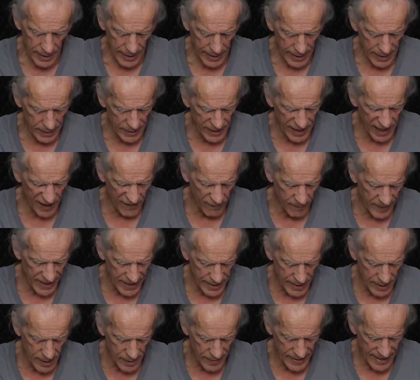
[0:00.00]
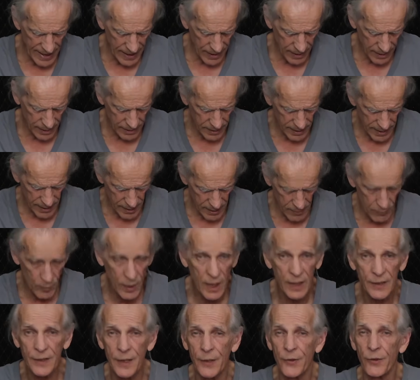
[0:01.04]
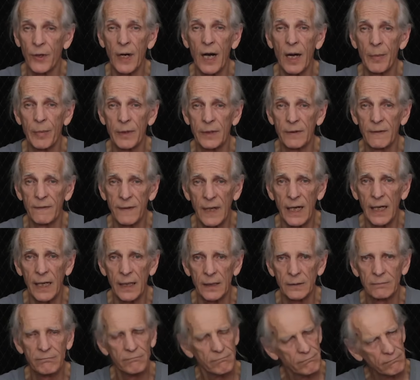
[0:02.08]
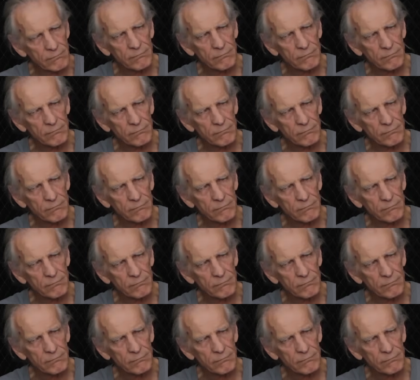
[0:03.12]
Now, I'll let everybody know that, because I don't want you dropping a file